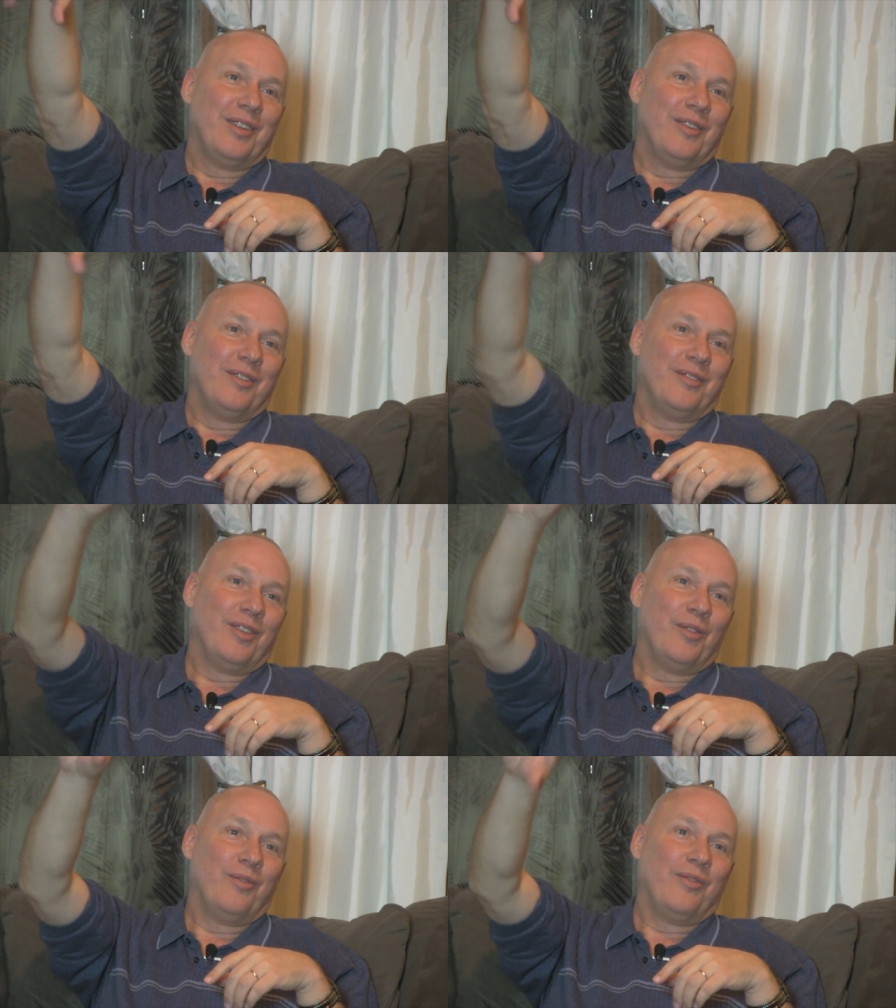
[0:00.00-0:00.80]
the,
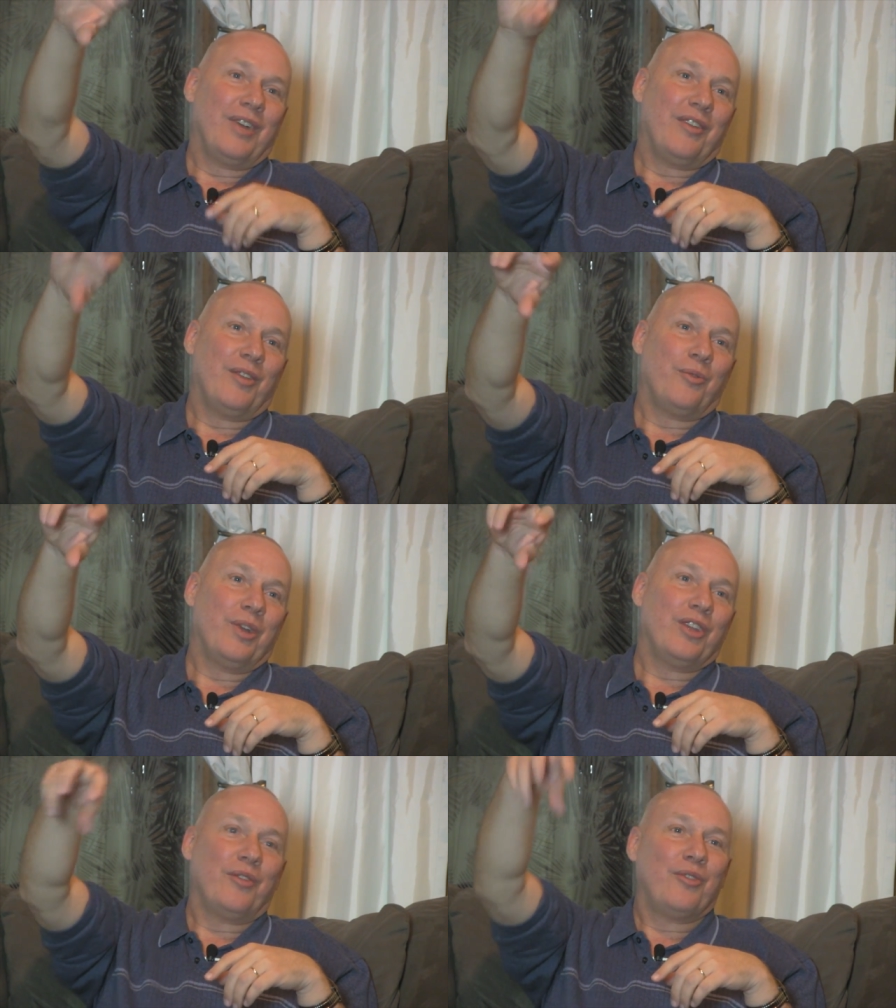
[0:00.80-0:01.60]
the kind of the
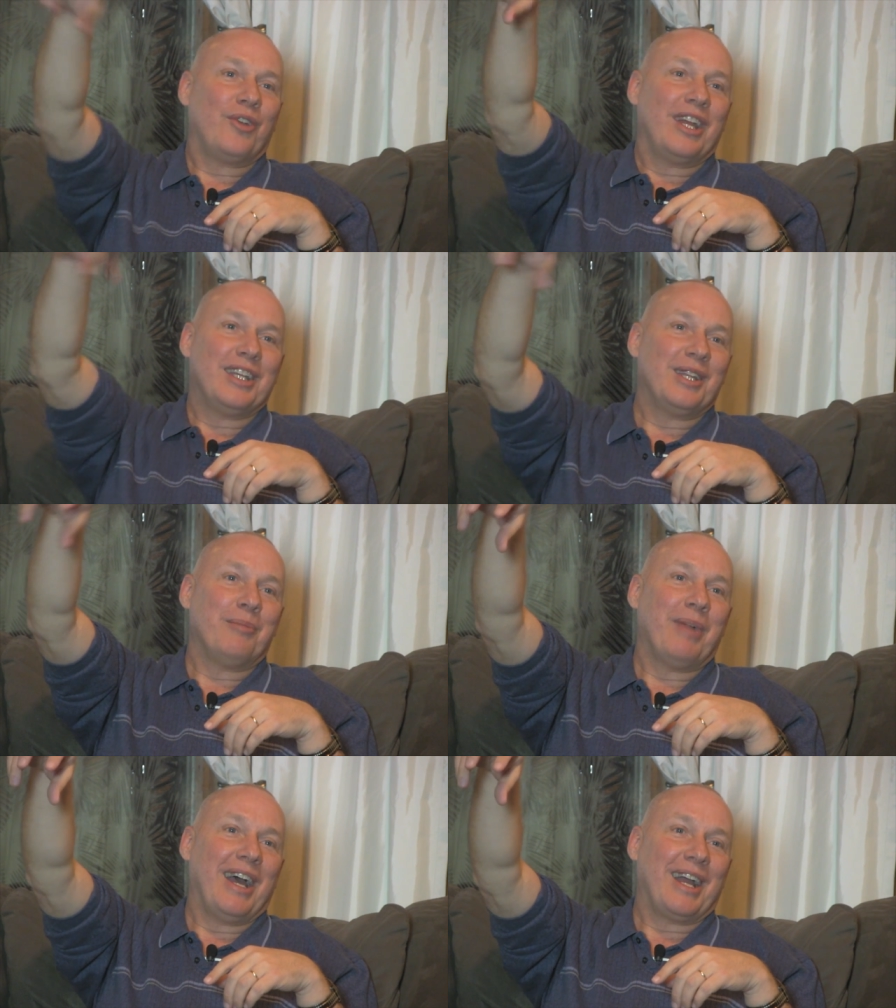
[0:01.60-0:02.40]
window, the veranda in the
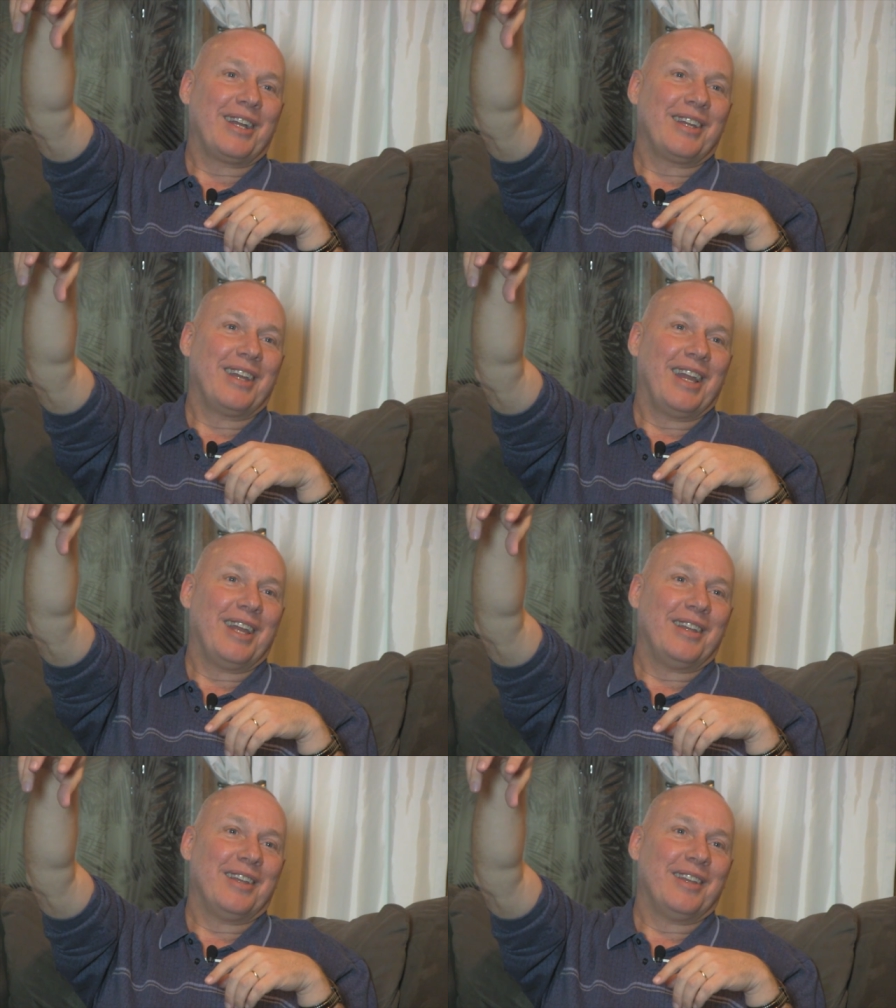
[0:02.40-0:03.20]
back,
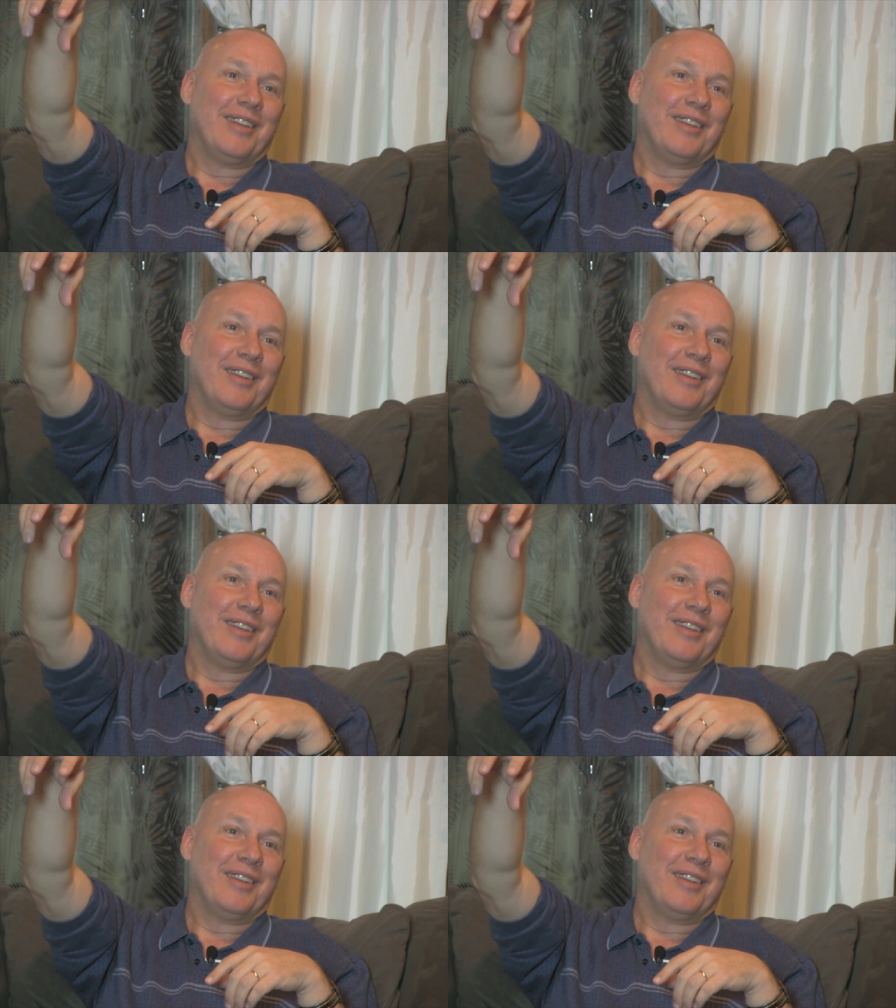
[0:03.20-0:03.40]
and